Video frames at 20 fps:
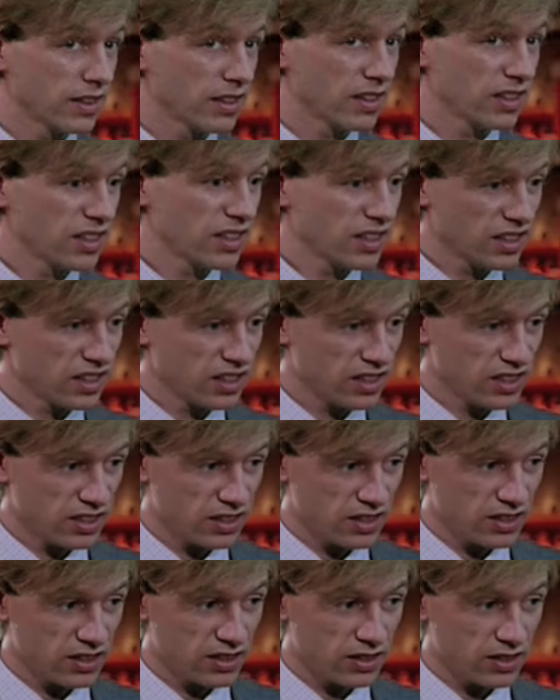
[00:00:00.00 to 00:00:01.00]

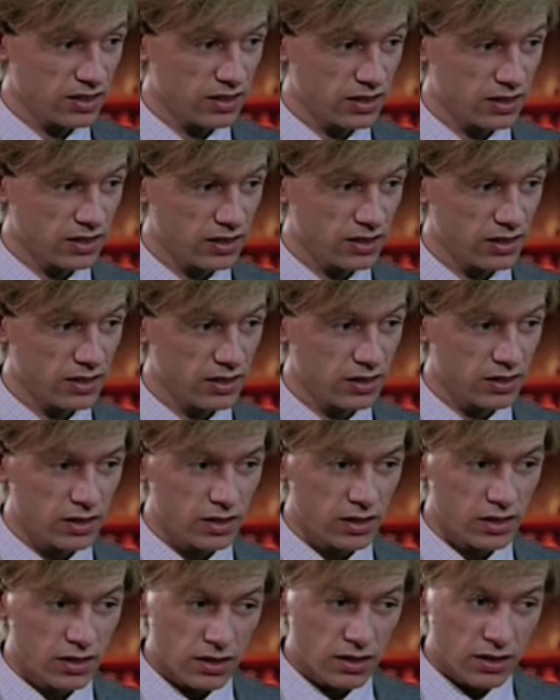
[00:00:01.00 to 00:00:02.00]

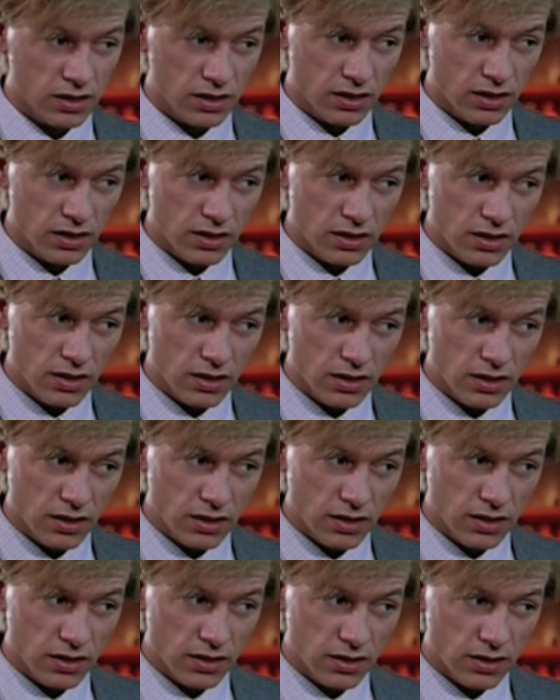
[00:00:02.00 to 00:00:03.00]
This person isn't speaking.